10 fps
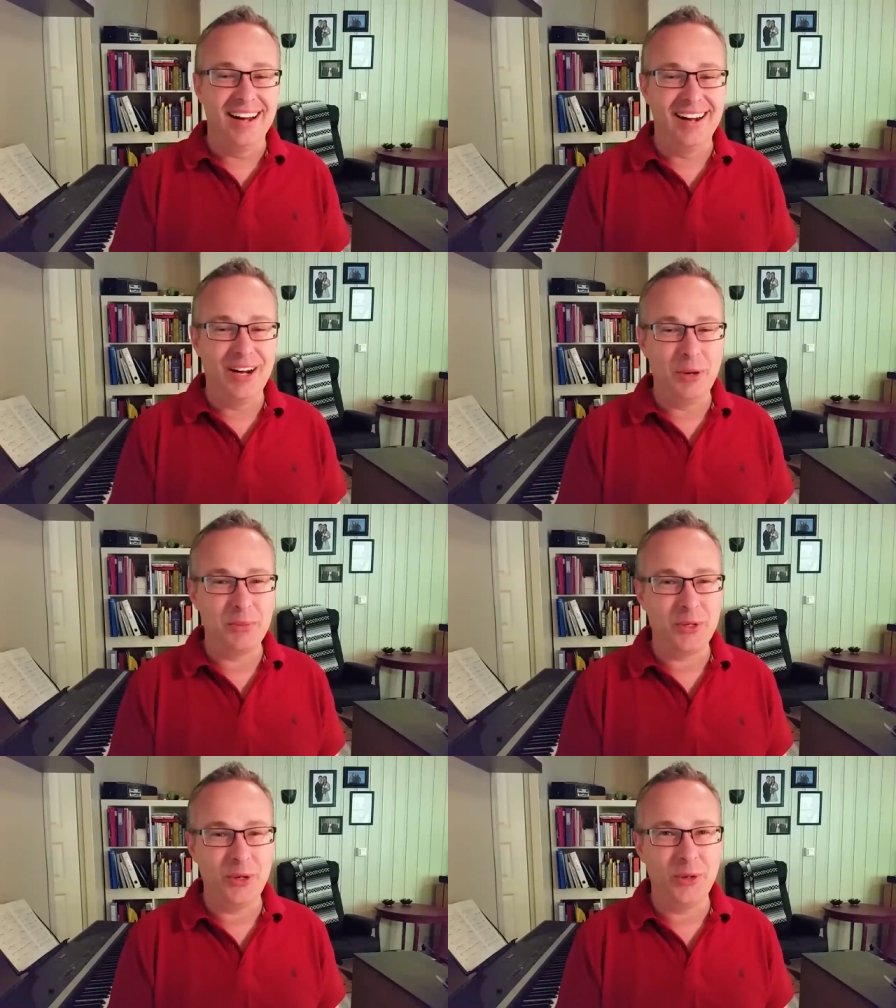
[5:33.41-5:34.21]

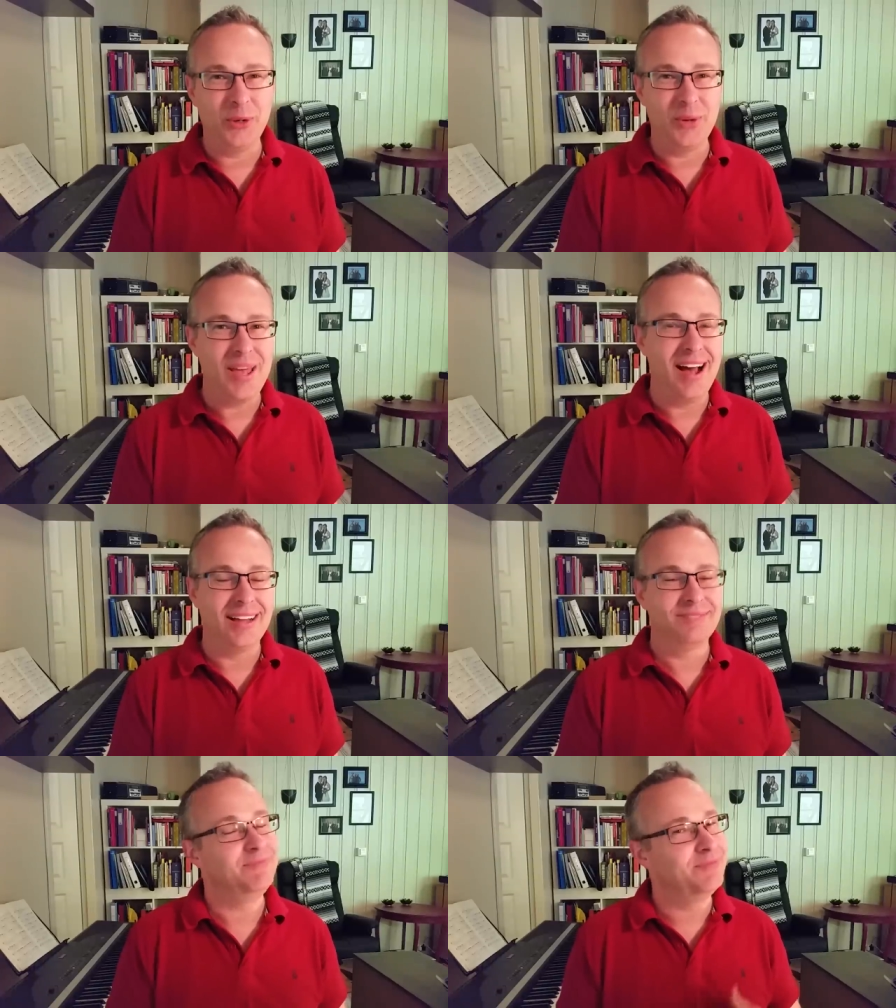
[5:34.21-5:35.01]
So
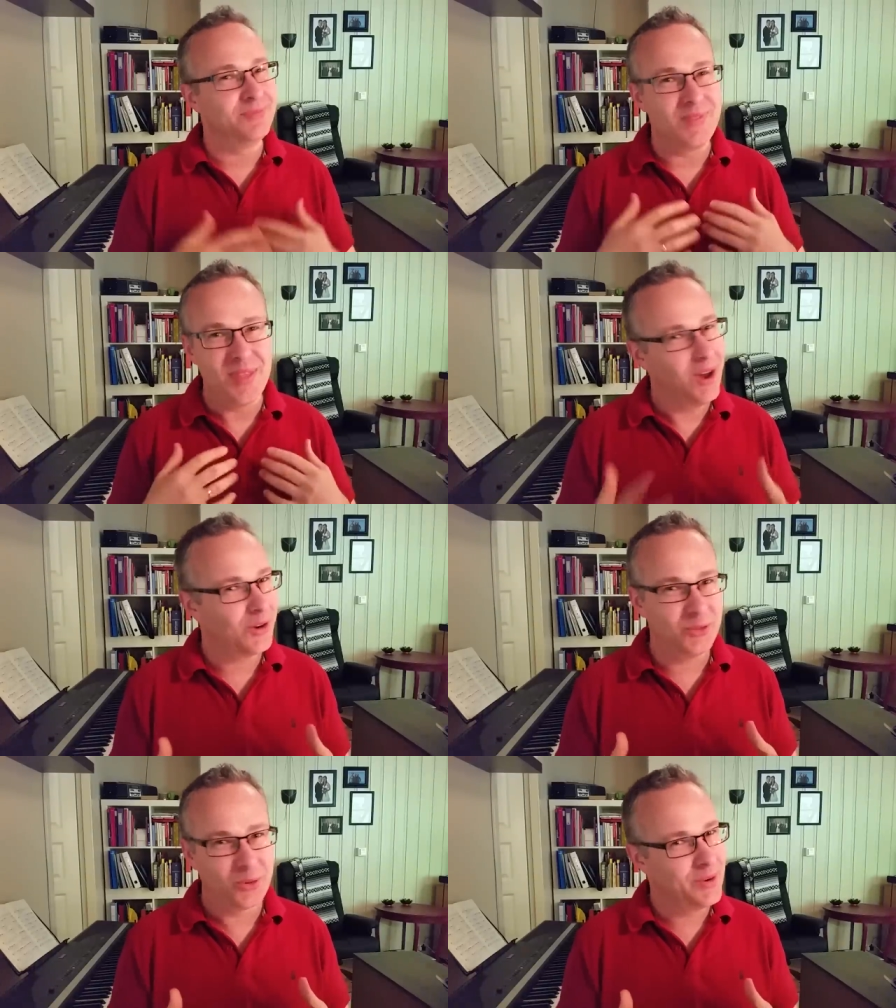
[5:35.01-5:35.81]
yeah,
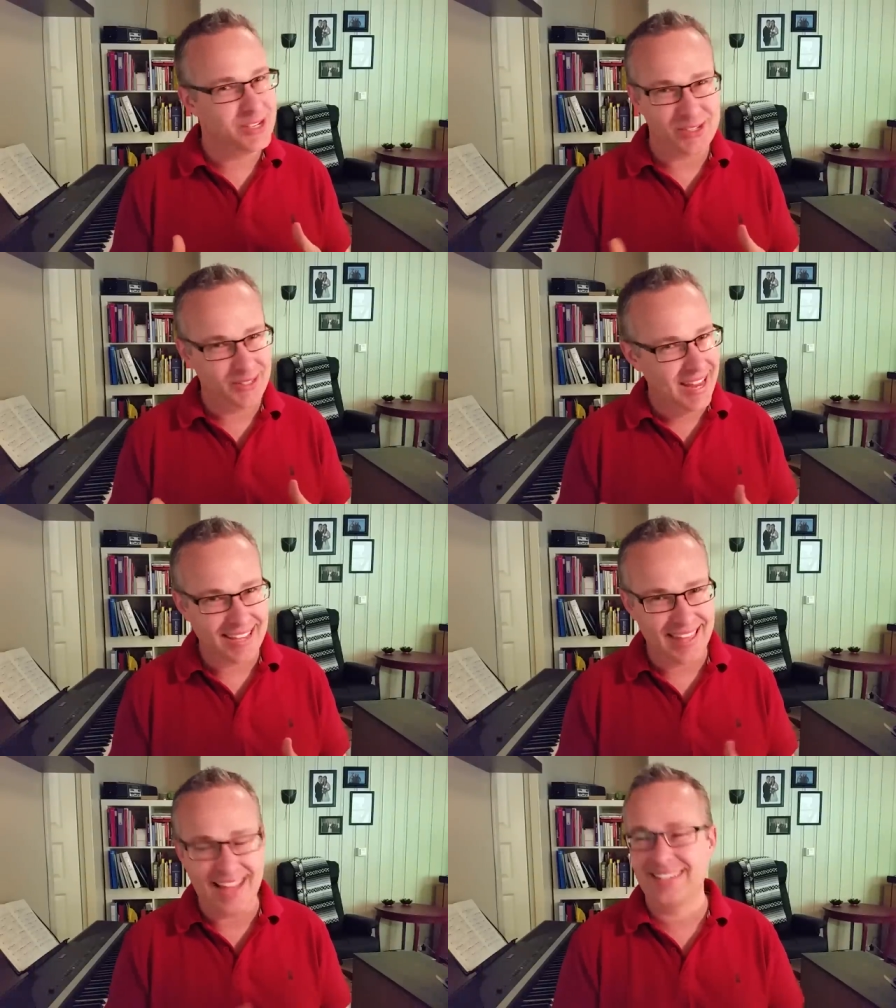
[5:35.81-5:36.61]
not all Norwegians are
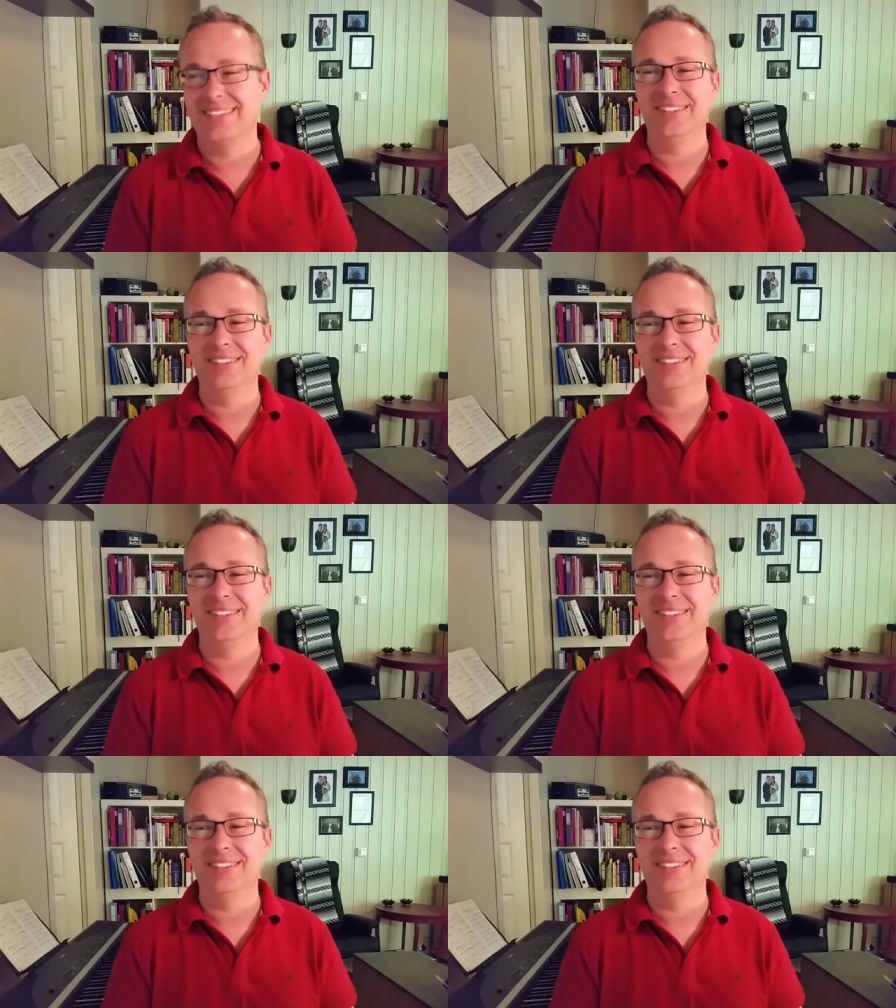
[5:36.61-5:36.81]
like that.